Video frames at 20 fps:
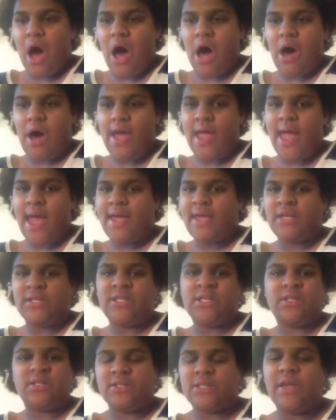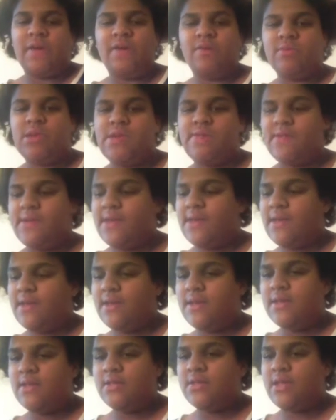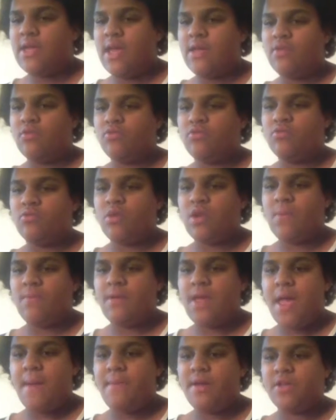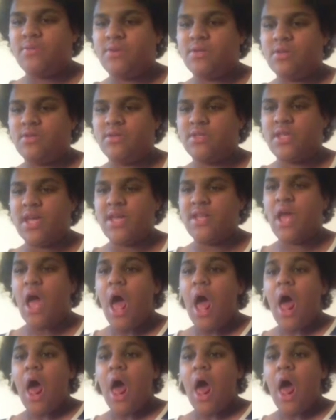I hate seeing scary movie. It makes me so scared.